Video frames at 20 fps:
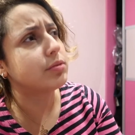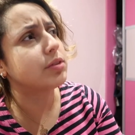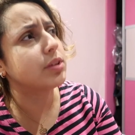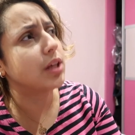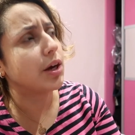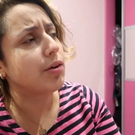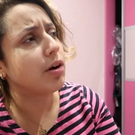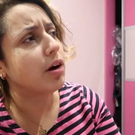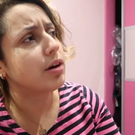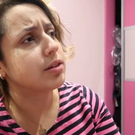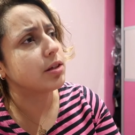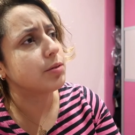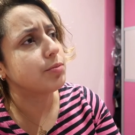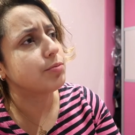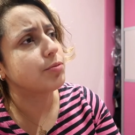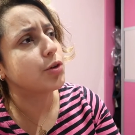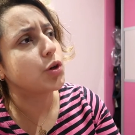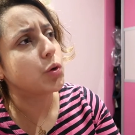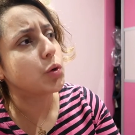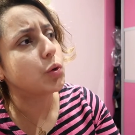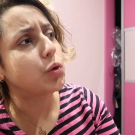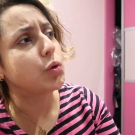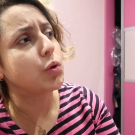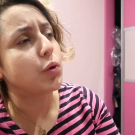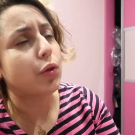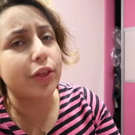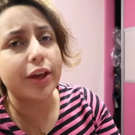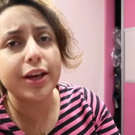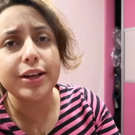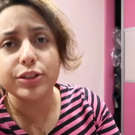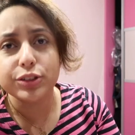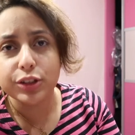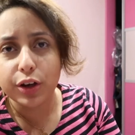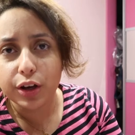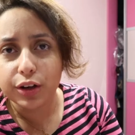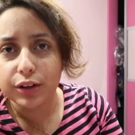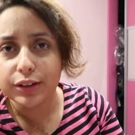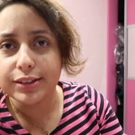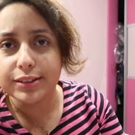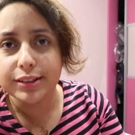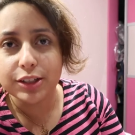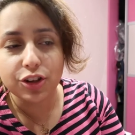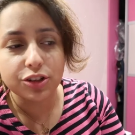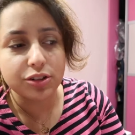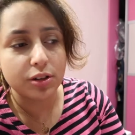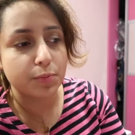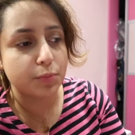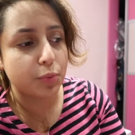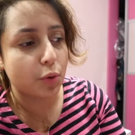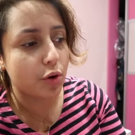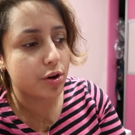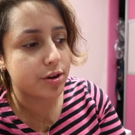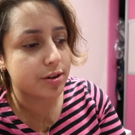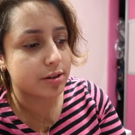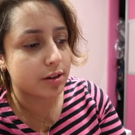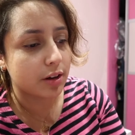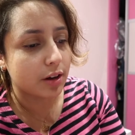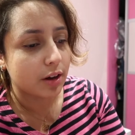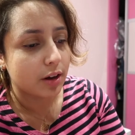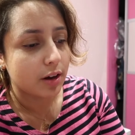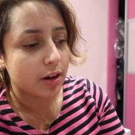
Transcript: There are some cool things going on stage at some point.